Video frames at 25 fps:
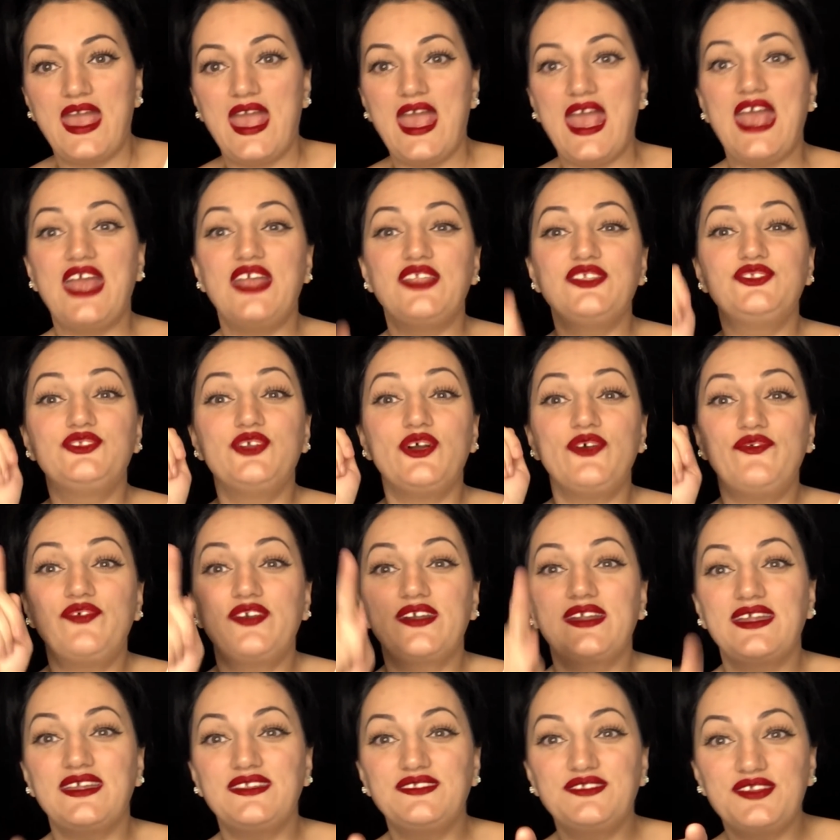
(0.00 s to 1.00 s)
And don't
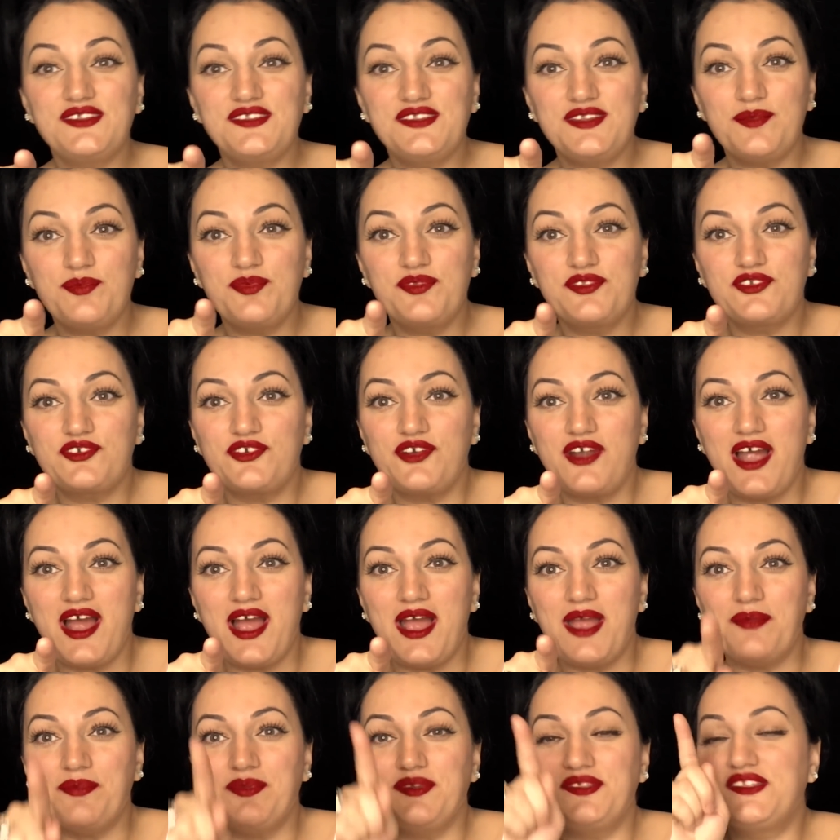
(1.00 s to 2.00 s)
forget to
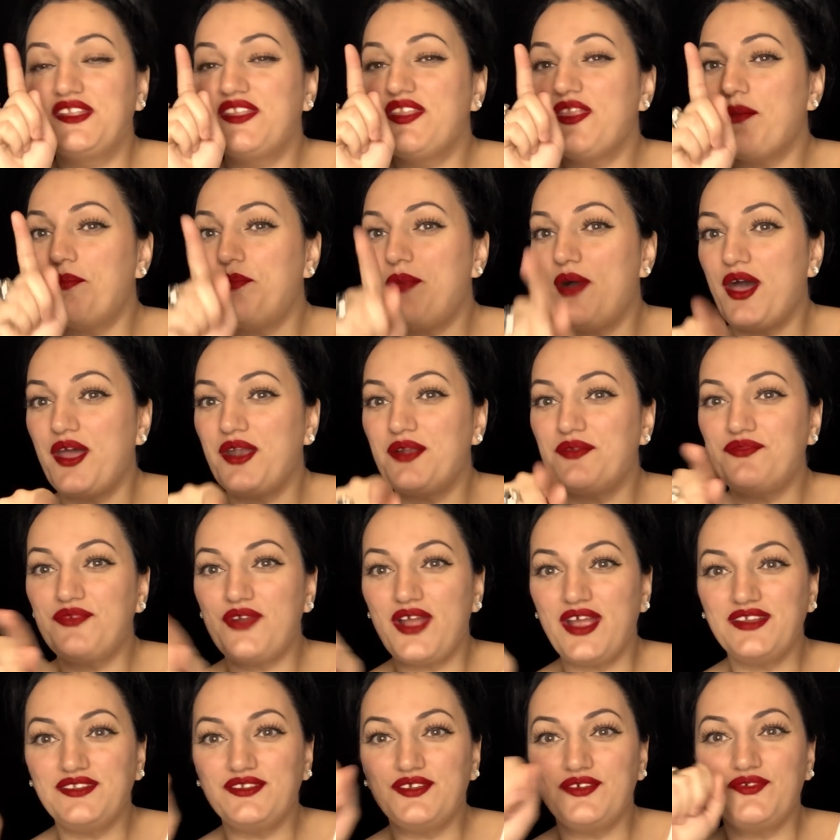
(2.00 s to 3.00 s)
subscribe. It's in the bottom
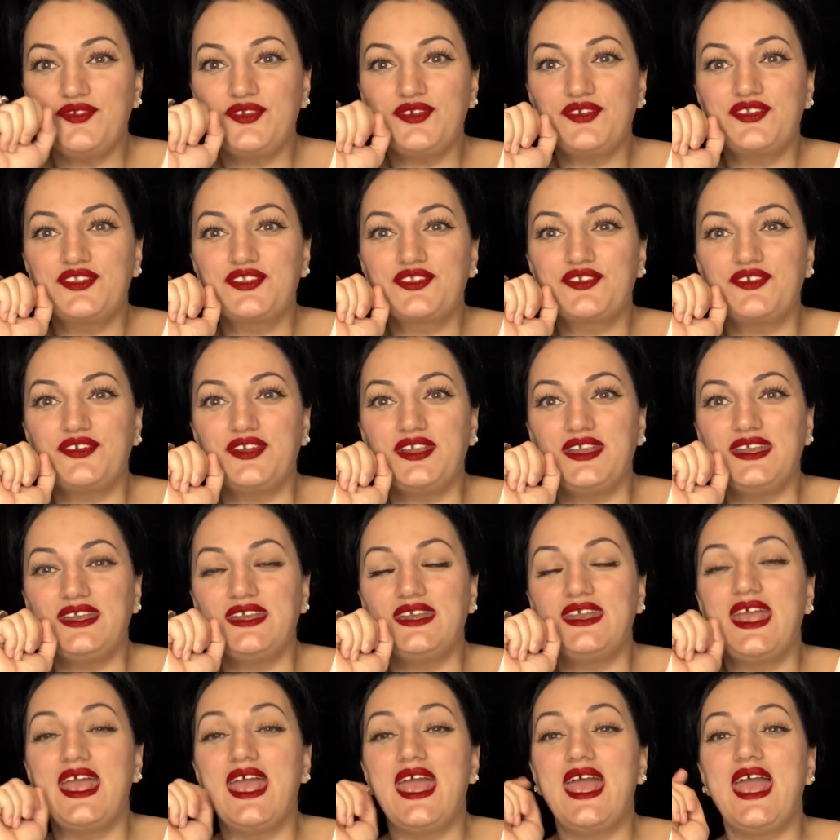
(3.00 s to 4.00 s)
right of your
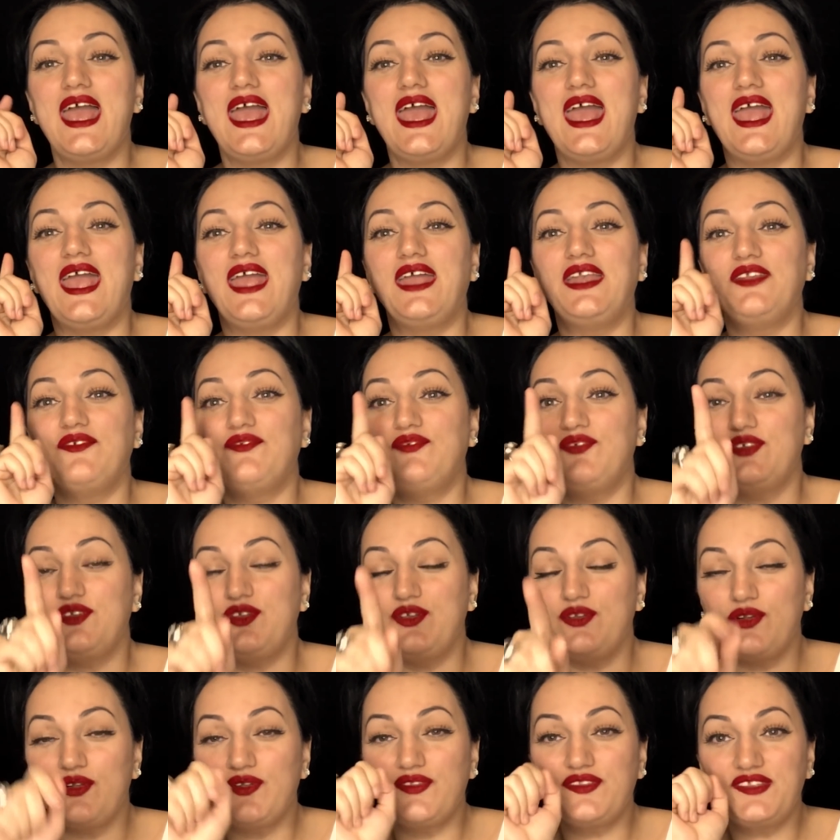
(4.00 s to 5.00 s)
screen. And if
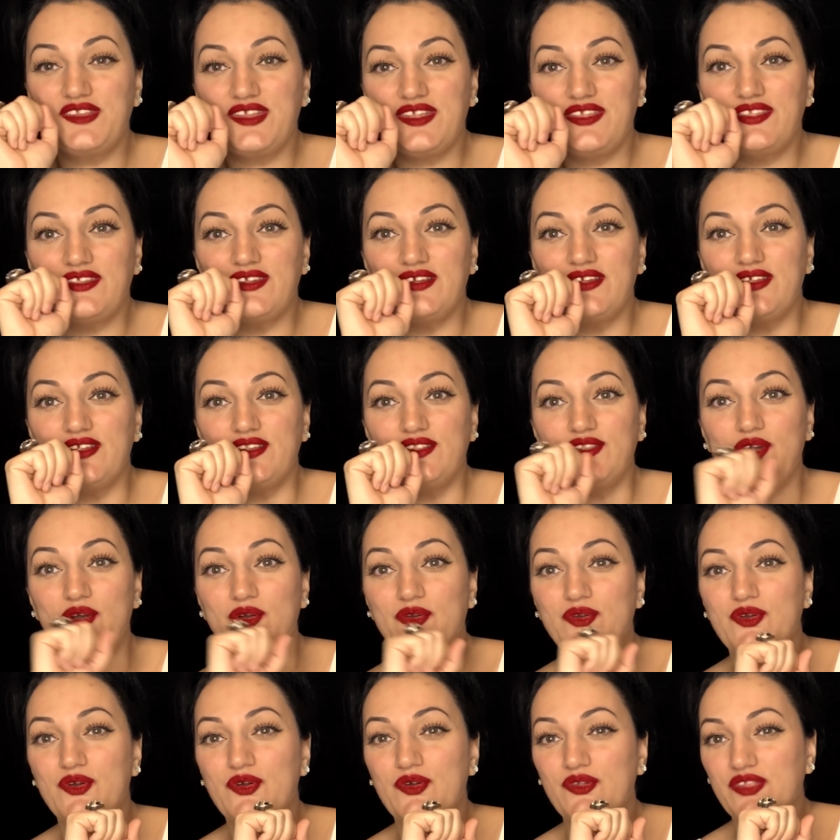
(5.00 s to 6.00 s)
you don't see the
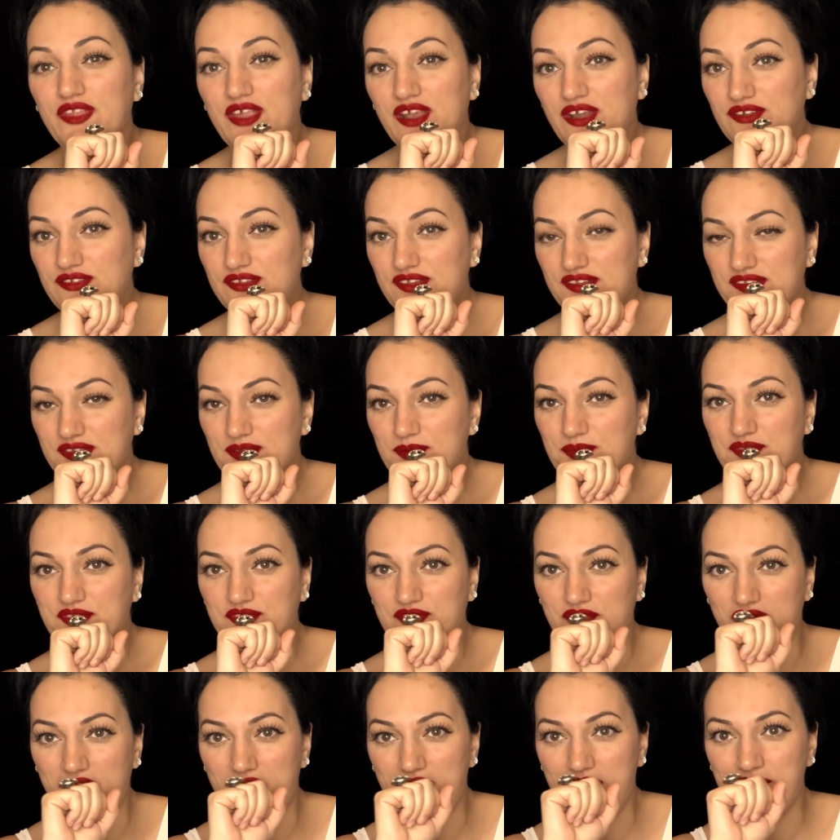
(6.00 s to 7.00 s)
logo there to
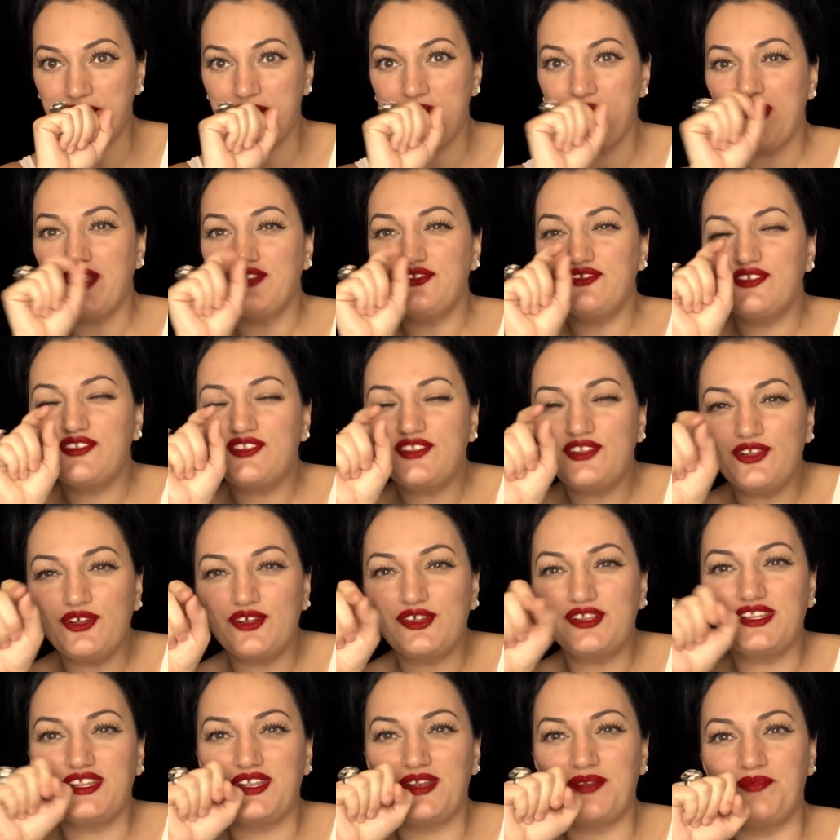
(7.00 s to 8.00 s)
subscribe, just
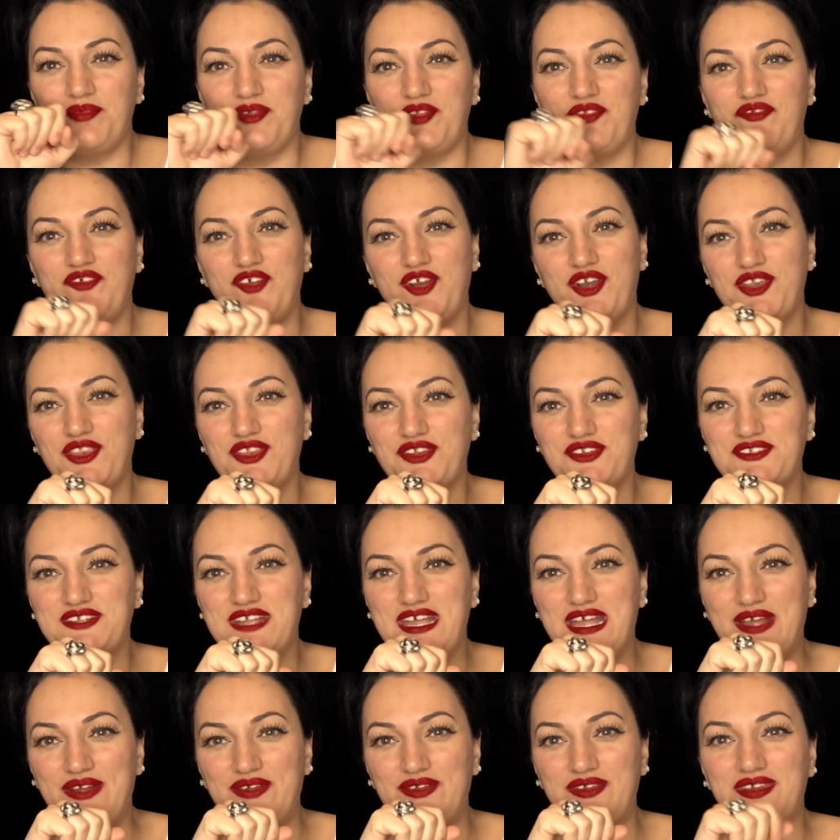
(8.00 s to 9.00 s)
look a little bit further
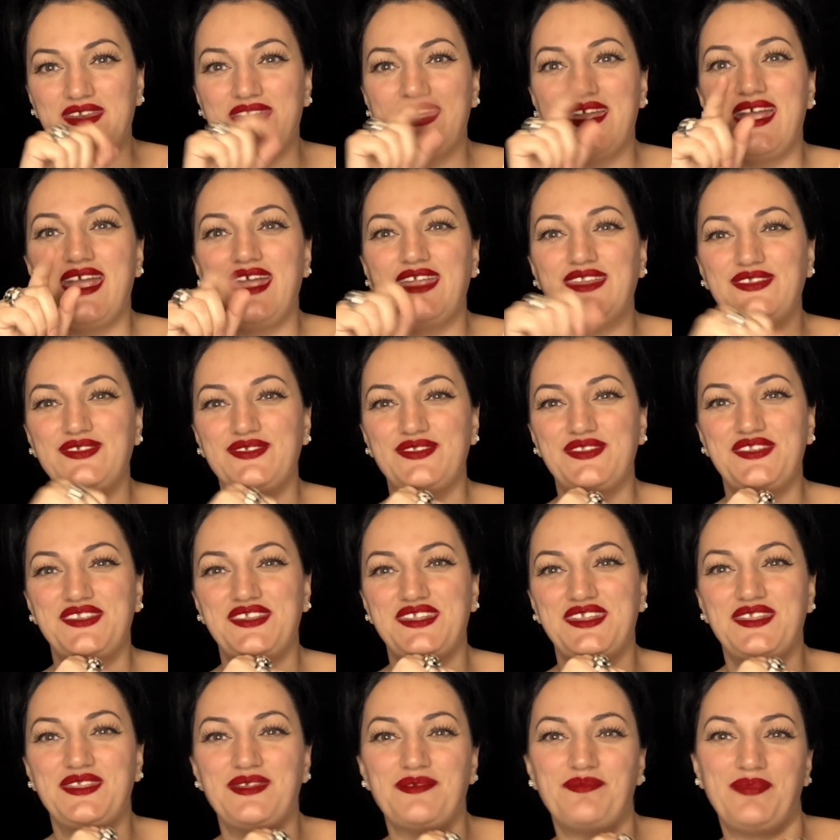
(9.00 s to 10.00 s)
down and you'll
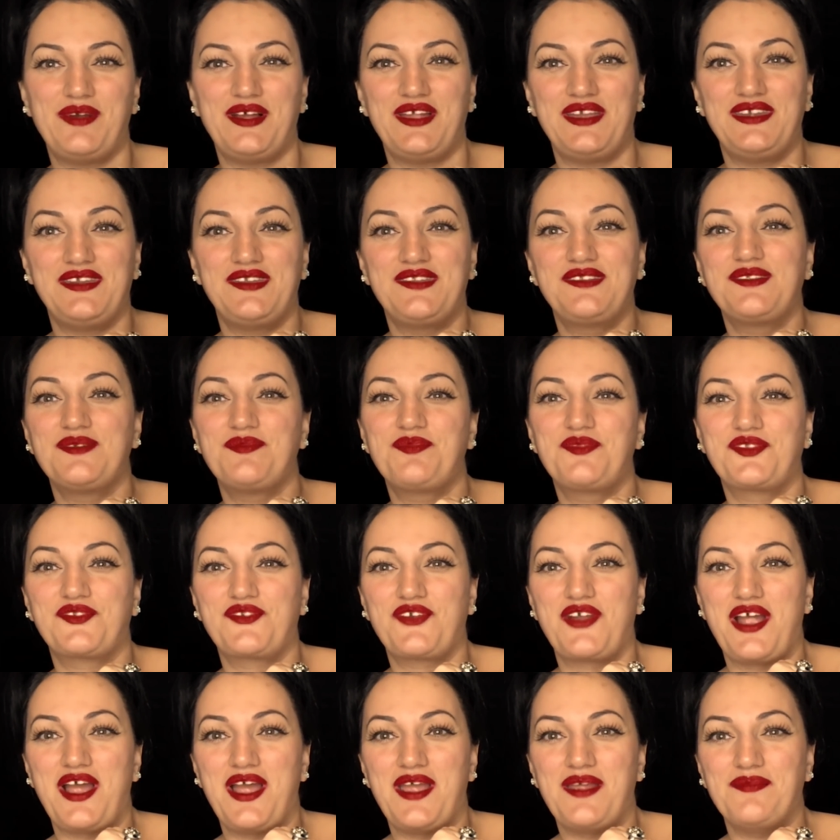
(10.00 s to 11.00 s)
see the button
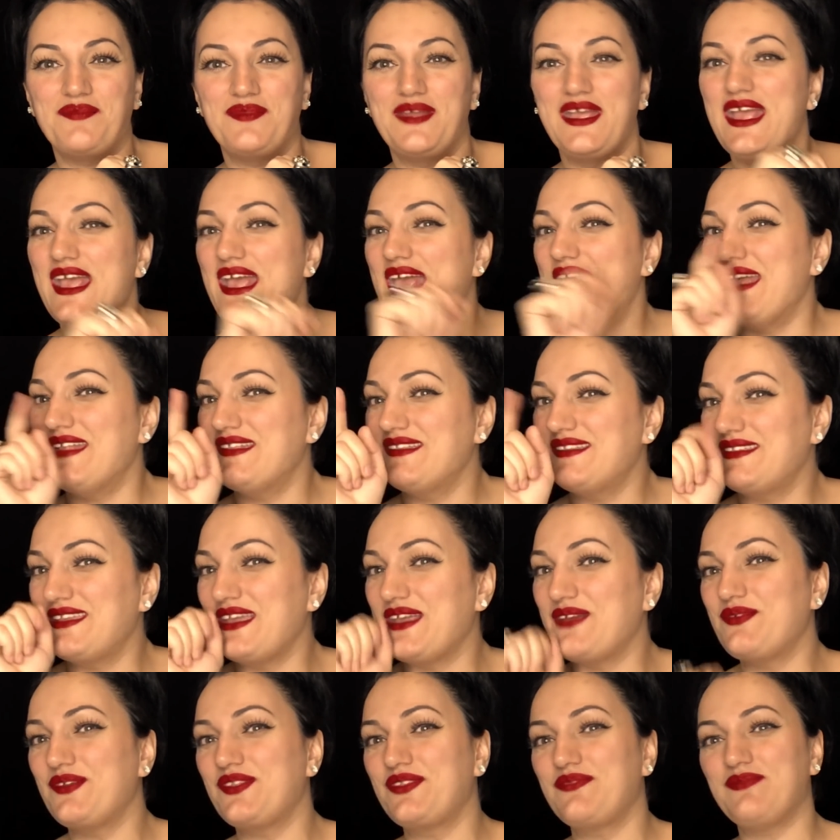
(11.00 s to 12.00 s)
subscribe. And
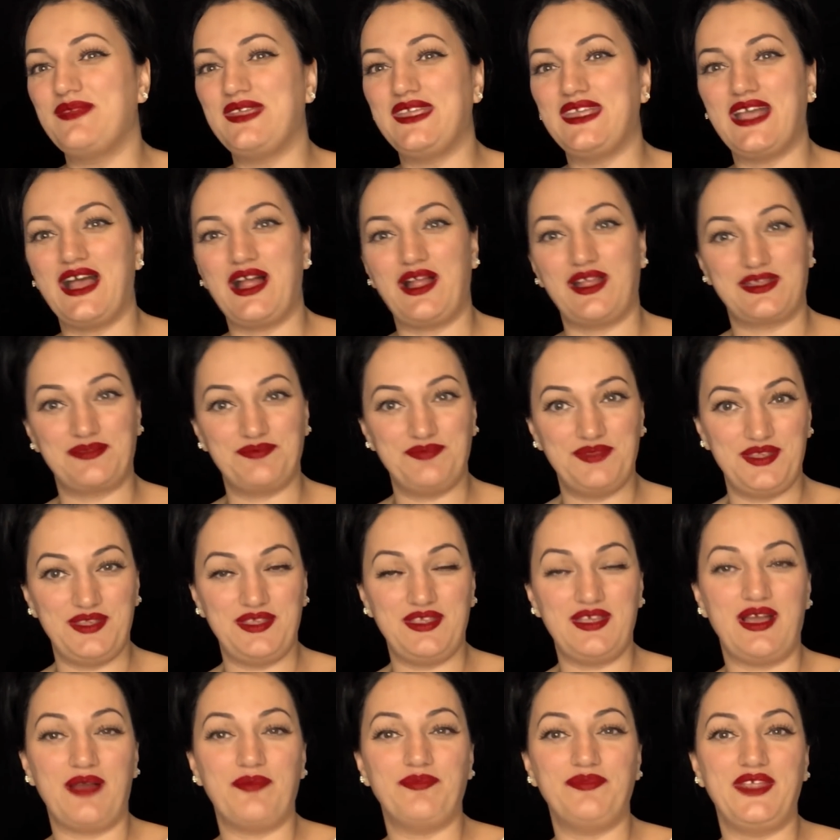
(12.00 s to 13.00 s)
stay with me, I'll be
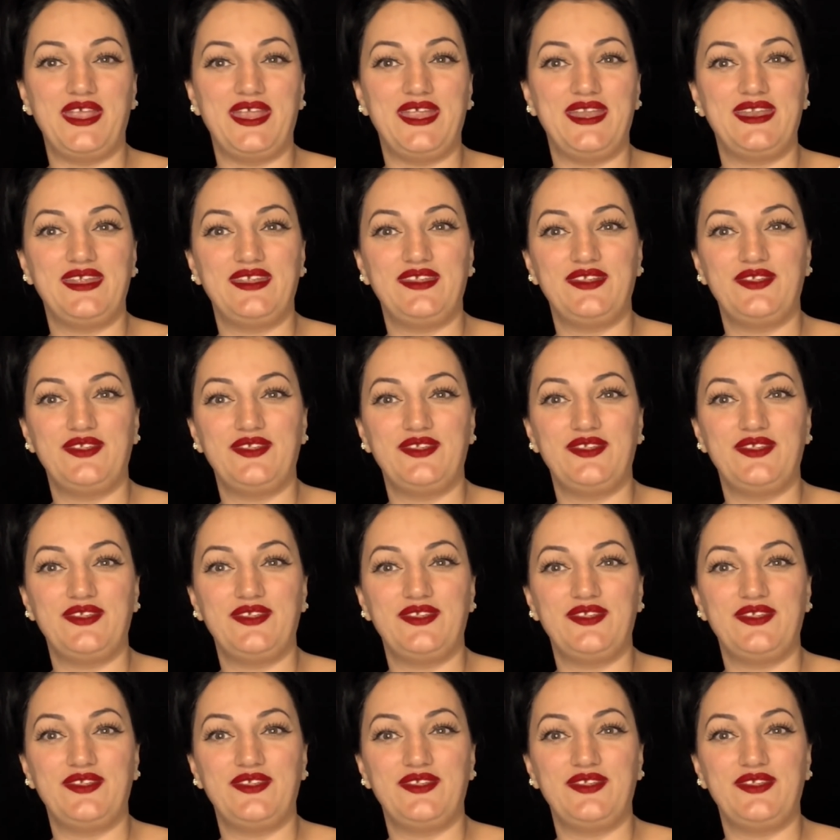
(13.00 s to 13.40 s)
updating